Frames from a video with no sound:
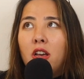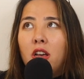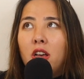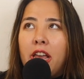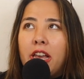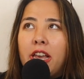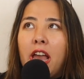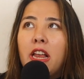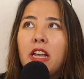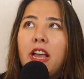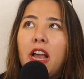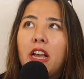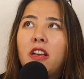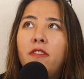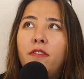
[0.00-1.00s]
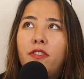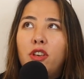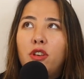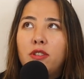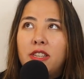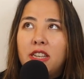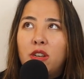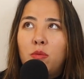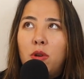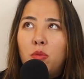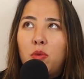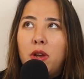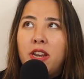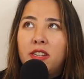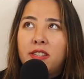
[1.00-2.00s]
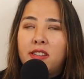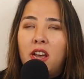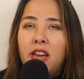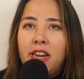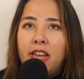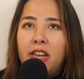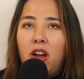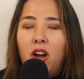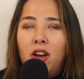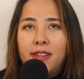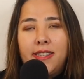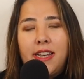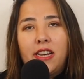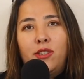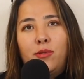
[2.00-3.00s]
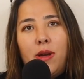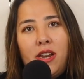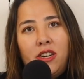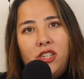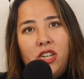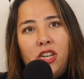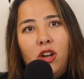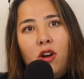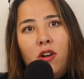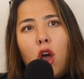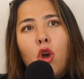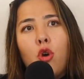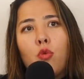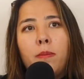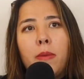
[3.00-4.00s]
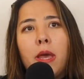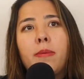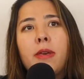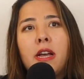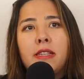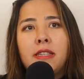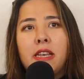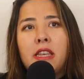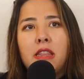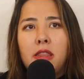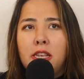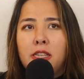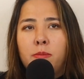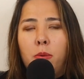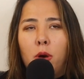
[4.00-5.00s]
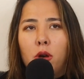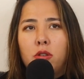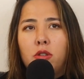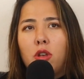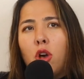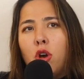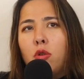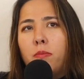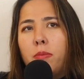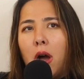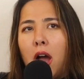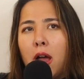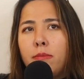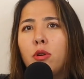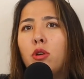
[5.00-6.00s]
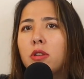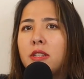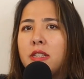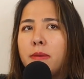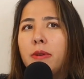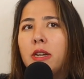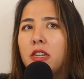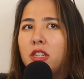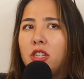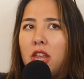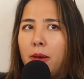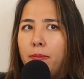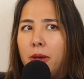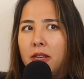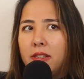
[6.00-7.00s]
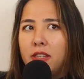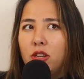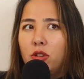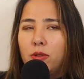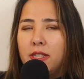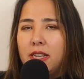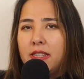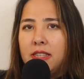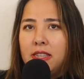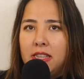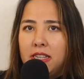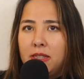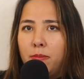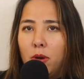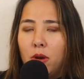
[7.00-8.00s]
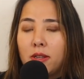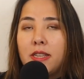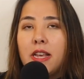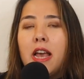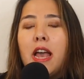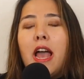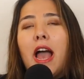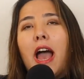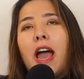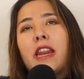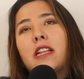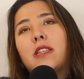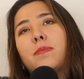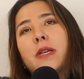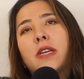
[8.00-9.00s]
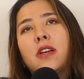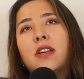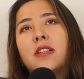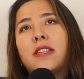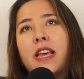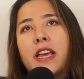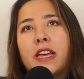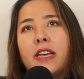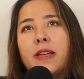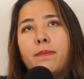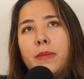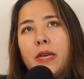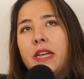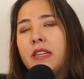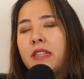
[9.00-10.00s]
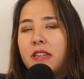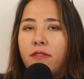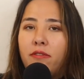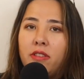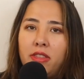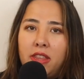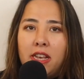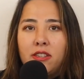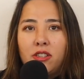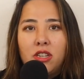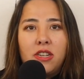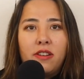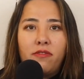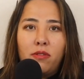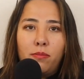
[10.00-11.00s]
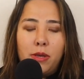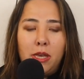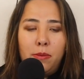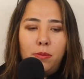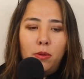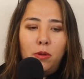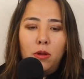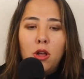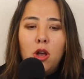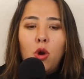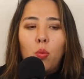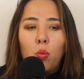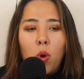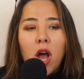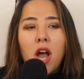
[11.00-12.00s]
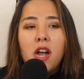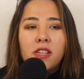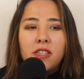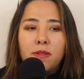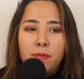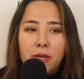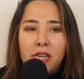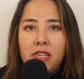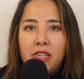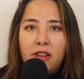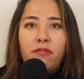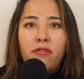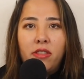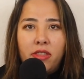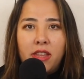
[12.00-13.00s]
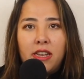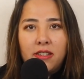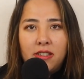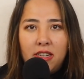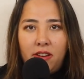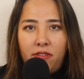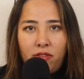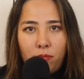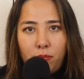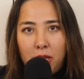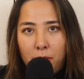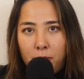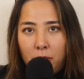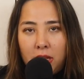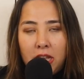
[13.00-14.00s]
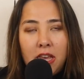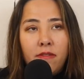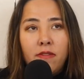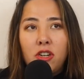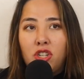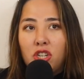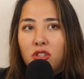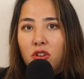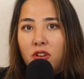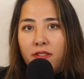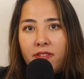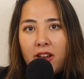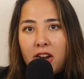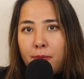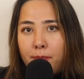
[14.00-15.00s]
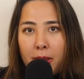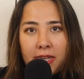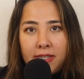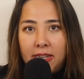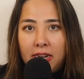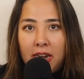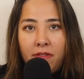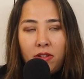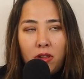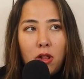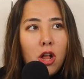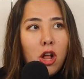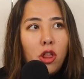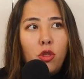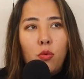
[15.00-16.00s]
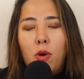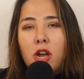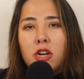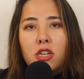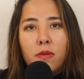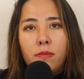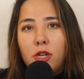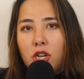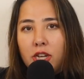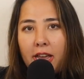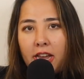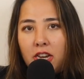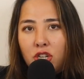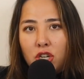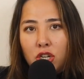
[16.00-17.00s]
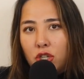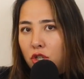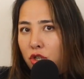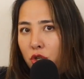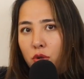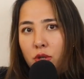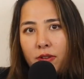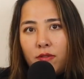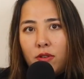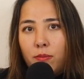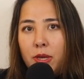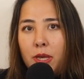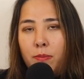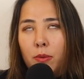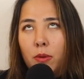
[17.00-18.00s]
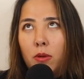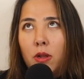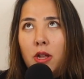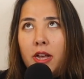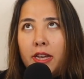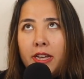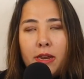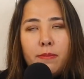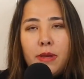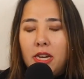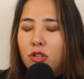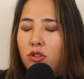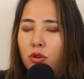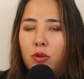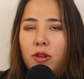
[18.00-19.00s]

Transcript: it can get confusing when we're deciding our sexuality of, oh, maybe I sit in this box. Oh, but I'm not similar to that person who sits in this box. And it's because it can mean different things to different people. Words mean different things to different people. Even just on a very basic level, the word communication to two different people can mean two